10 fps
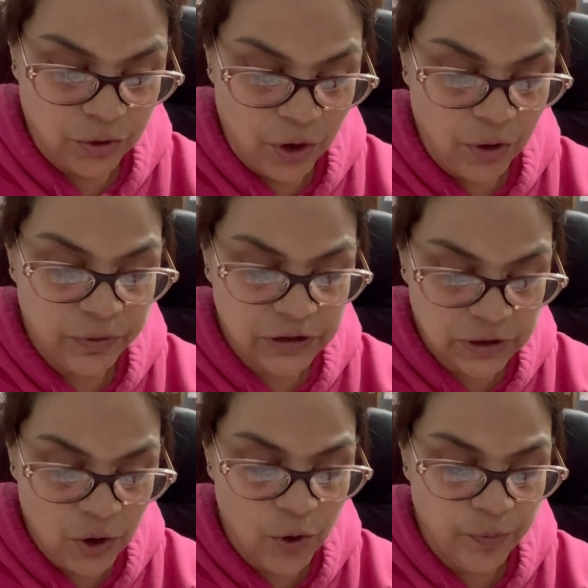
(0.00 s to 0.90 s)
Always
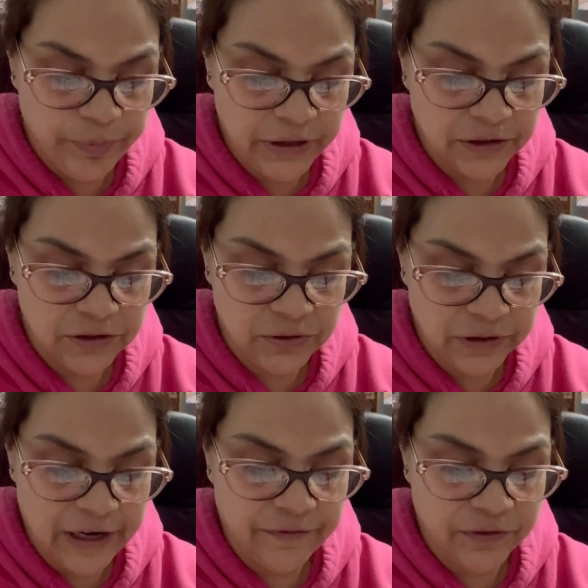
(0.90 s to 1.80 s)
hope, because you
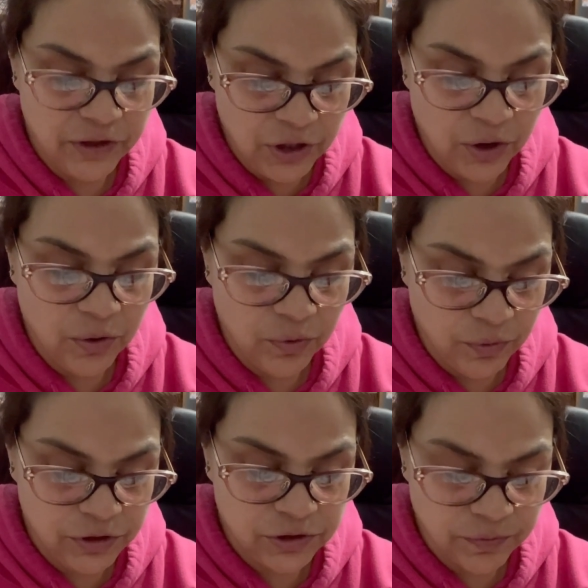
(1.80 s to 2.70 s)
never know
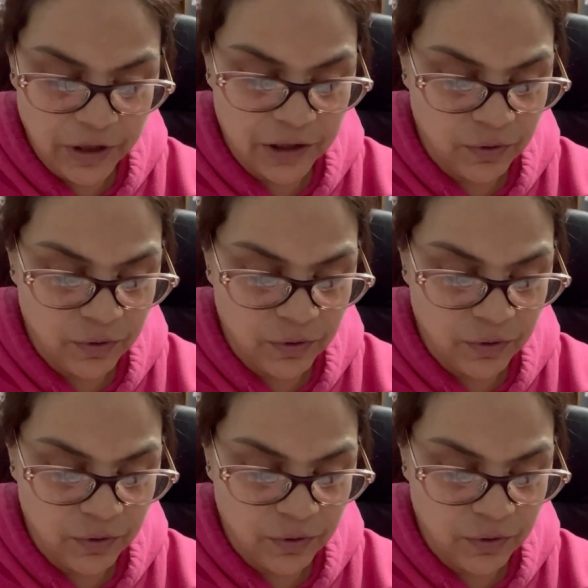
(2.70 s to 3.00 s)
what tomorrow